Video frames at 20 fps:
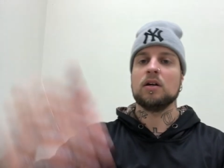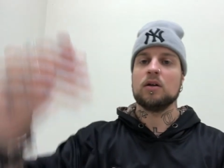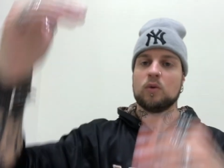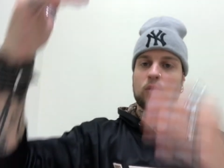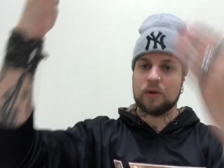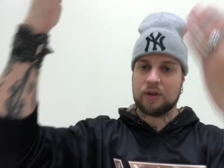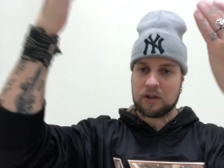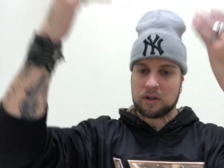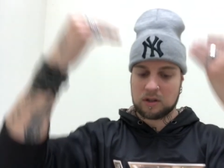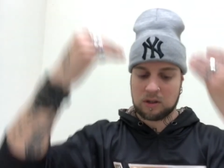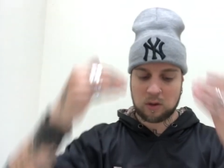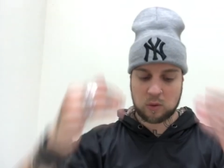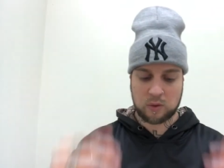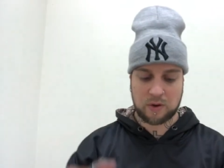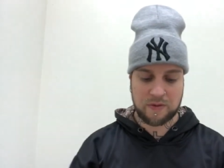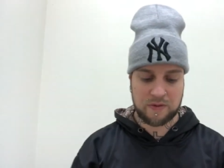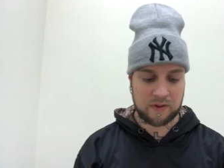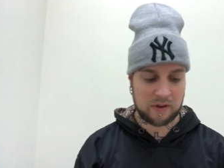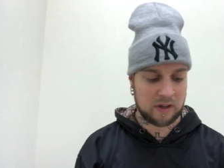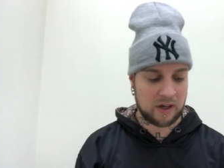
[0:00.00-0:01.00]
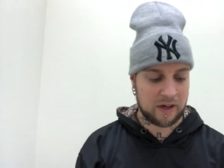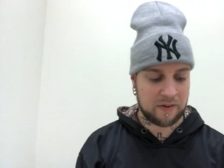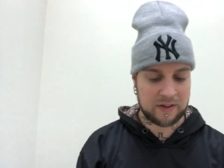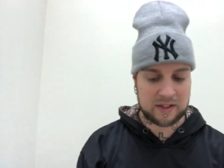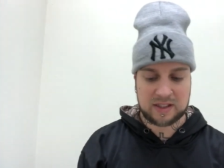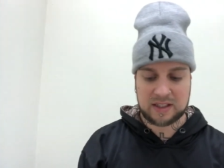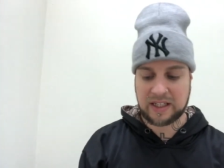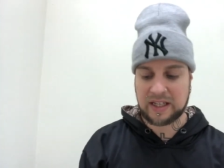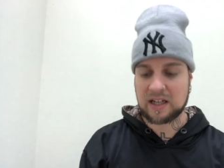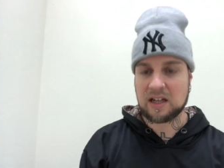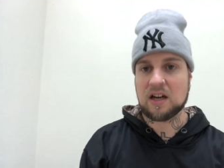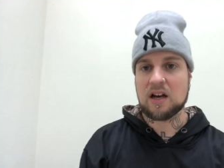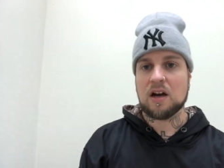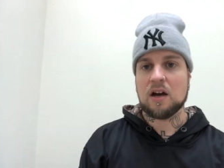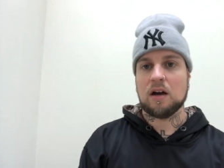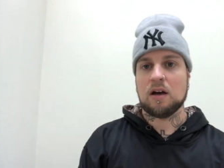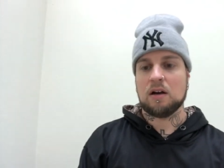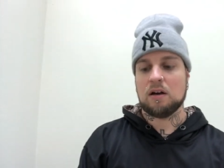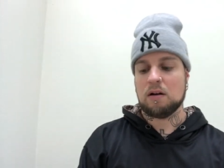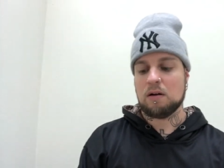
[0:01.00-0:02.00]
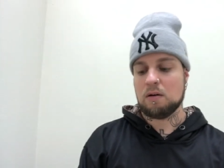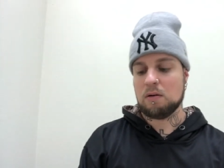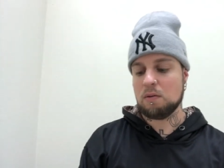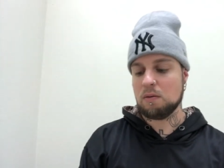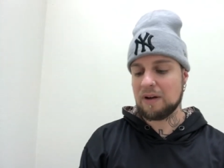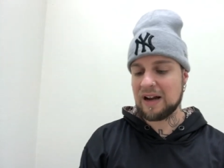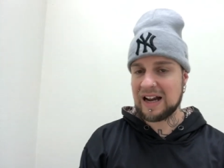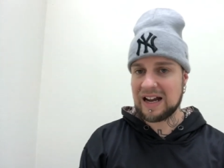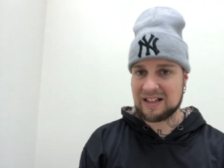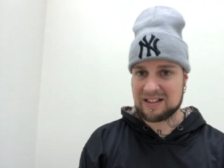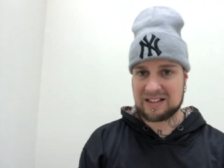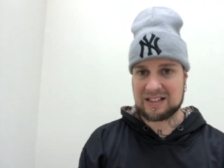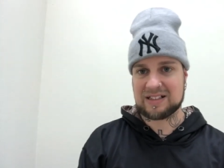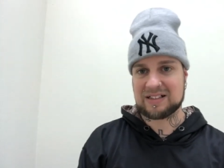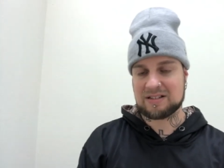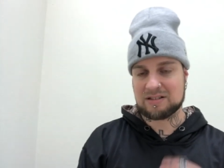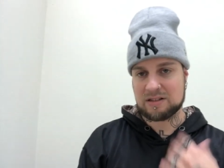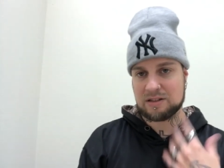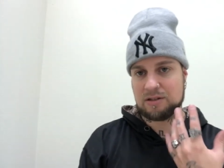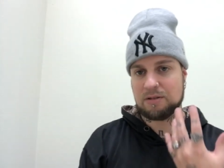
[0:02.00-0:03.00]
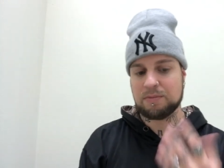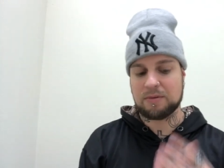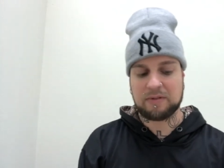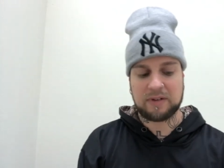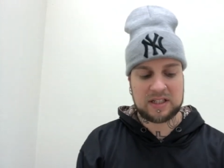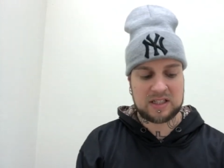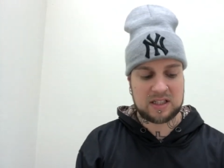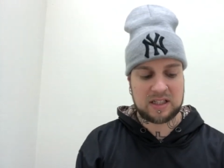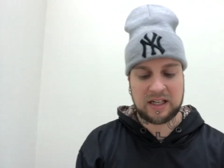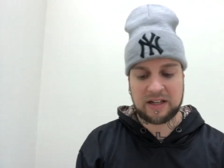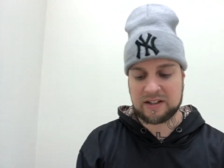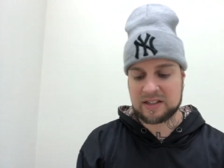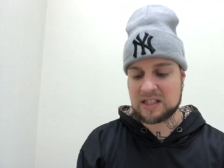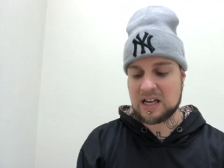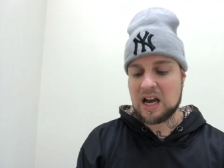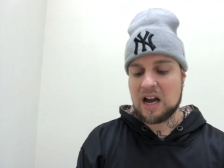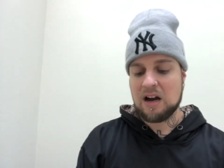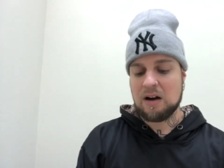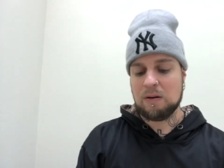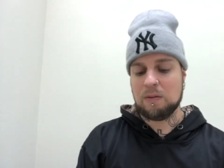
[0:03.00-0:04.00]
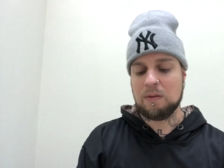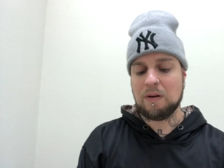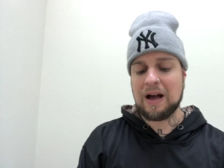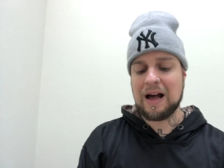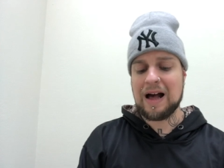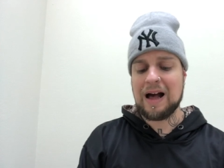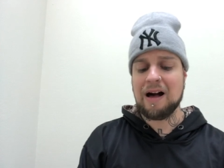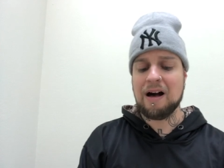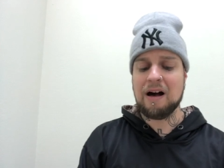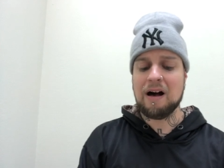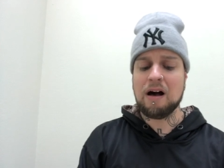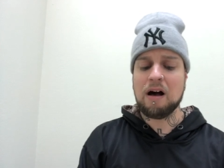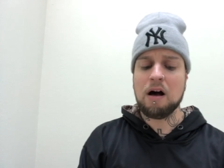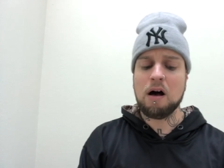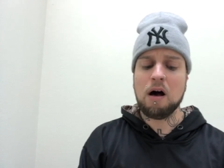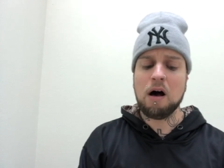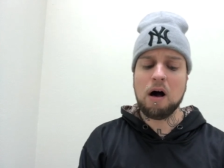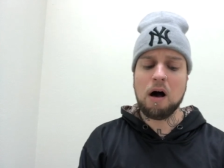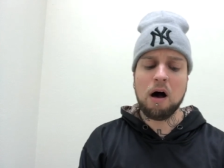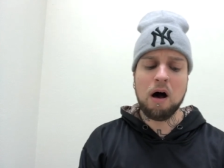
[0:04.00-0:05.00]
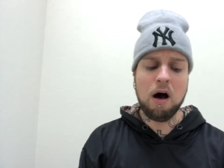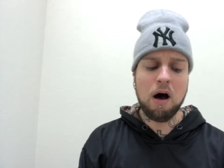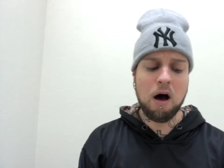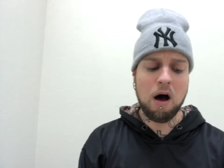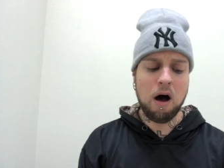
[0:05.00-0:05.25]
we are lowering the larynx, like, the super raised larynx. Wow.